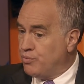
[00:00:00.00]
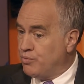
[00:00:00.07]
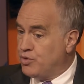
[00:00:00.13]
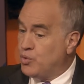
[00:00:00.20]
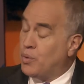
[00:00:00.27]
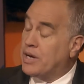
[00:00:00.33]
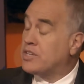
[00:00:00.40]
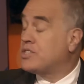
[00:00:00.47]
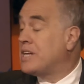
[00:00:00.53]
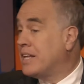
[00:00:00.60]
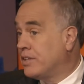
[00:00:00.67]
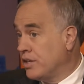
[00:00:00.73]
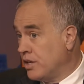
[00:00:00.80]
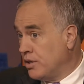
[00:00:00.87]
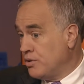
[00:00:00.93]
to what extent
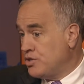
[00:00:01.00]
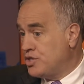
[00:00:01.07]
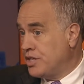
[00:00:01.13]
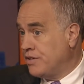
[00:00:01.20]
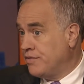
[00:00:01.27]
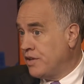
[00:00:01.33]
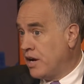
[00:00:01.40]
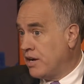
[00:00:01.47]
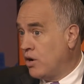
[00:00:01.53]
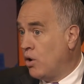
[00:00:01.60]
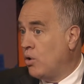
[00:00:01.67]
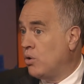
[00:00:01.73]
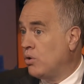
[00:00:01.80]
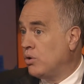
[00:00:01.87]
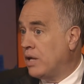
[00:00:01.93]
they're going to achieve mm -hmm. that
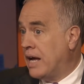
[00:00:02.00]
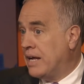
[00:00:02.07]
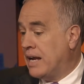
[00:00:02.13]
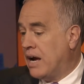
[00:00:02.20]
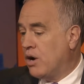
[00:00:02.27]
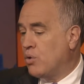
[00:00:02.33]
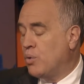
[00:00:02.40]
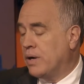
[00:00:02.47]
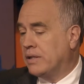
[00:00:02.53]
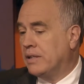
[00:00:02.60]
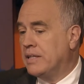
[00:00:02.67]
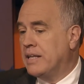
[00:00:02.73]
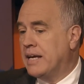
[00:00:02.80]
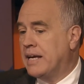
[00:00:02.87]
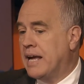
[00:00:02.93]
goal and how quickly
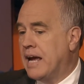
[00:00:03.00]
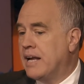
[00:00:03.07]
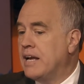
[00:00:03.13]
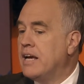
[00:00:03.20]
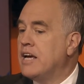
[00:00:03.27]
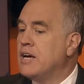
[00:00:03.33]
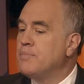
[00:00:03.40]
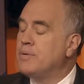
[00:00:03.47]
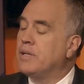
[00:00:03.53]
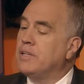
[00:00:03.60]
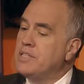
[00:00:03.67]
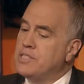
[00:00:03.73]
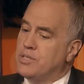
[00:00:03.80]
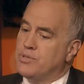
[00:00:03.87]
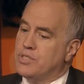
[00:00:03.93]
they can. But at
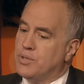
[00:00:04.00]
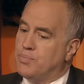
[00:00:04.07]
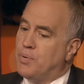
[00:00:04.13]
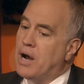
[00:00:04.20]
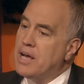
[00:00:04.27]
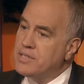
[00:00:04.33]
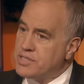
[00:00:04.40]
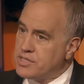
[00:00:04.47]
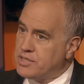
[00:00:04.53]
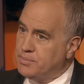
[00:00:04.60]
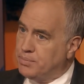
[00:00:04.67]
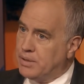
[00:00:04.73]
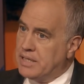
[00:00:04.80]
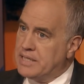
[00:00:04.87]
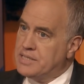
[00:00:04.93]
least there's a process in
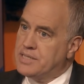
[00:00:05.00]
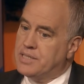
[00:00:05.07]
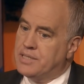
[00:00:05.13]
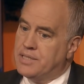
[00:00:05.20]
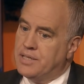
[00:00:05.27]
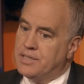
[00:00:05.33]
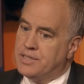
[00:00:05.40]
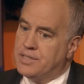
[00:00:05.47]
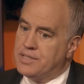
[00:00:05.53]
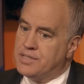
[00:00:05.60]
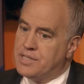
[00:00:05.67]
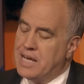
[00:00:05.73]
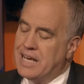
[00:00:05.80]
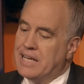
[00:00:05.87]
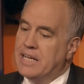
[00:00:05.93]
place to, to
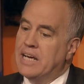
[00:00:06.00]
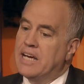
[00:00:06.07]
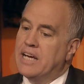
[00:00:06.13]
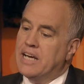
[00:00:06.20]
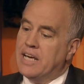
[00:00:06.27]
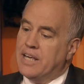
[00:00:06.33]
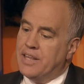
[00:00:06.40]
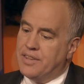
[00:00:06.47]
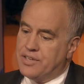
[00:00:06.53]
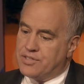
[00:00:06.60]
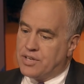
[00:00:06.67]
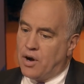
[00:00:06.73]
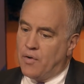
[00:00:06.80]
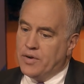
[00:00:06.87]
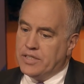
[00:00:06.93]
say there's
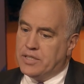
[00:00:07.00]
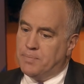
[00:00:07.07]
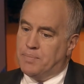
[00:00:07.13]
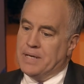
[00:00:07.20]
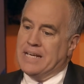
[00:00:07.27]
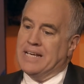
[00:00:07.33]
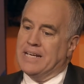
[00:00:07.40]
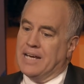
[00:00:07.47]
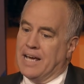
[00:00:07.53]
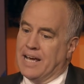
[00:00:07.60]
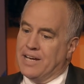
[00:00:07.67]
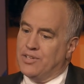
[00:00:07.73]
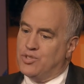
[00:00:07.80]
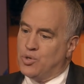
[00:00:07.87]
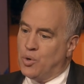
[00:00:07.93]
going to be a
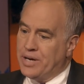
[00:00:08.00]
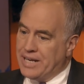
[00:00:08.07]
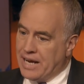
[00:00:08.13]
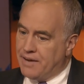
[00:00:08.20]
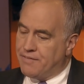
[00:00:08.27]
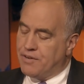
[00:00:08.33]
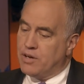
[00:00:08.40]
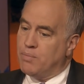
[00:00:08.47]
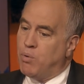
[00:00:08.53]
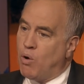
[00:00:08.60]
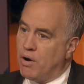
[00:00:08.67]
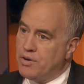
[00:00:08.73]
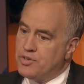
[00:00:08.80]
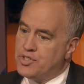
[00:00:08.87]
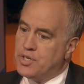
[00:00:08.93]
joint effort, a
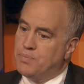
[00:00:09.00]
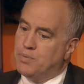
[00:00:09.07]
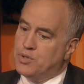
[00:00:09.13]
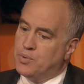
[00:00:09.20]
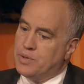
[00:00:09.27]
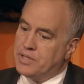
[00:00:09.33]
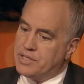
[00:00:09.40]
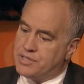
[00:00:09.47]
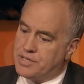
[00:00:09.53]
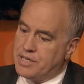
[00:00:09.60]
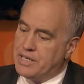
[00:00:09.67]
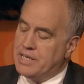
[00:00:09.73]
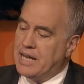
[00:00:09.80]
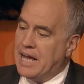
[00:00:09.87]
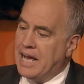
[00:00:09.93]
partnership between the
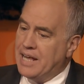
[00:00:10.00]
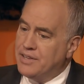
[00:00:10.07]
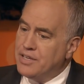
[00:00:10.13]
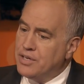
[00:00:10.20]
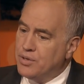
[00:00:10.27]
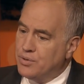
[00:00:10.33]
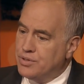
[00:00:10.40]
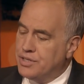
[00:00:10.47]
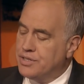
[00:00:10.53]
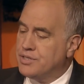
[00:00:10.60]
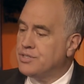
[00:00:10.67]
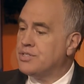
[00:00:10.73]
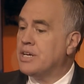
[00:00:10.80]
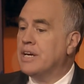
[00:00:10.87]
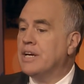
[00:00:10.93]
city and the
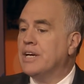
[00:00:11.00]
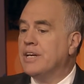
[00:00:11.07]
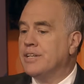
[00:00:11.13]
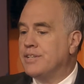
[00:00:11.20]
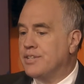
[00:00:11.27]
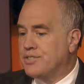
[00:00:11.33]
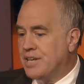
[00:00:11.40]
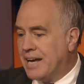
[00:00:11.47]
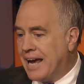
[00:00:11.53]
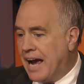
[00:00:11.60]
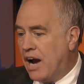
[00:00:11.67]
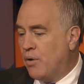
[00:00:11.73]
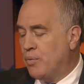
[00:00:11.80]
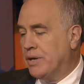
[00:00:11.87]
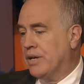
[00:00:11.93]
unions to say how
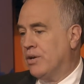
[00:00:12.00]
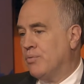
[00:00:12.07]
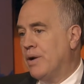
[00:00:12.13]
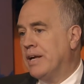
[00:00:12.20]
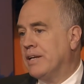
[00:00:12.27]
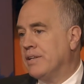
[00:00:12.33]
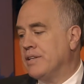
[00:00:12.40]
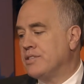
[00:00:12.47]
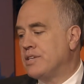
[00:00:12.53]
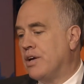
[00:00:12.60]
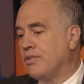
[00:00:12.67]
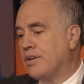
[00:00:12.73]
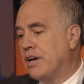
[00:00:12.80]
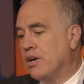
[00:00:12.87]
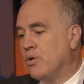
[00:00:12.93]
are we going to rein in these
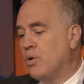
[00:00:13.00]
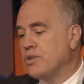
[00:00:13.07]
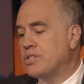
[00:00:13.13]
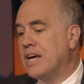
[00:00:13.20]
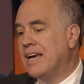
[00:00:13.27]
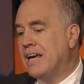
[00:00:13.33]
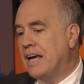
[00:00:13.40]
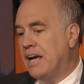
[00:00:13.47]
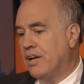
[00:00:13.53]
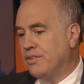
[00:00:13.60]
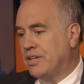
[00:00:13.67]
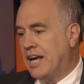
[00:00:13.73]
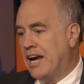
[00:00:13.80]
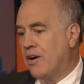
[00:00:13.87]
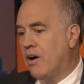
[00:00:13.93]
healthcare costs.
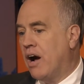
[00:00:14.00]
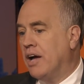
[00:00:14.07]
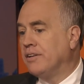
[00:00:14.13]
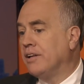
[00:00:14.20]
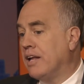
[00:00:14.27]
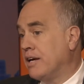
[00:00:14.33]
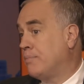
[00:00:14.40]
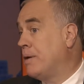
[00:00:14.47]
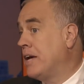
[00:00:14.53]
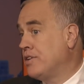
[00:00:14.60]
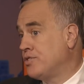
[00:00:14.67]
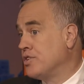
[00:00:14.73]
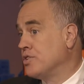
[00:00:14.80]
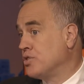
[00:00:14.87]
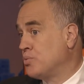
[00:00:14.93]
Healthcare, unlike
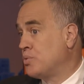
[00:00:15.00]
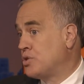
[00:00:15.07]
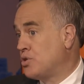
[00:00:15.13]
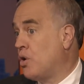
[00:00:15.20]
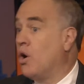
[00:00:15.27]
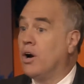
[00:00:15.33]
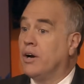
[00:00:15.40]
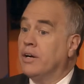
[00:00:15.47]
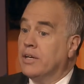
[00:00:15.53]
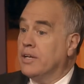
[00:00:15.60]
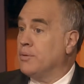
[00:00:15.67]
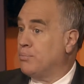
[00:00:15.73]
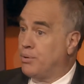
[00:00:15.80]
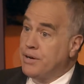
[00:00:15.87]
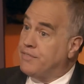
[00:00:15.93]
pensions, which are
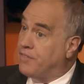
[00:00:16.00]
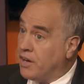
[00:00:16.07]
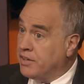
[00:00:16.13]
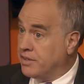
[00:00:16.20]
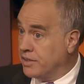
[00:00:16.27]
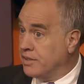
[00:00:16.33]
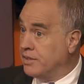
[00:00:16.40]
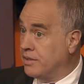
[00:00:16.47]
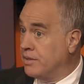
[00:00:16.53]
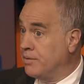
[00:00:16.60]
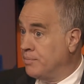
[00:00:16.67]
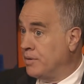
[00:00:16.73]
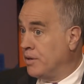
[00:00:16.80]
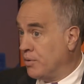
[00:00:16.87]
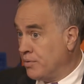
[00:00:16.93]
pre-funded,
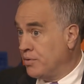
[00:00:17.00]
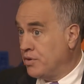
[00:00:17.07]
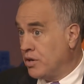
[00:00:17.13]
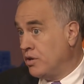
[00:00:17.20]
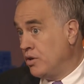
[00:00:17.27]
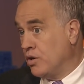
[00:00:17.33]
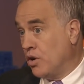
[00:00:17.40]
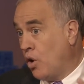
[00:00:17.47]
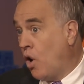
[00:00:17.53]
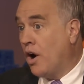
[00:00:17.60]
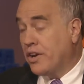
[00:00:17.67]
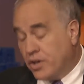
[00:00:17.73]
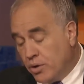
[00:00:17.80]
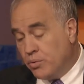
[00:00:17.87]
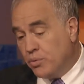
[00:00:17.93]
right? You, know, you, right. you could
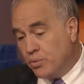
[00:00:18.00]
argue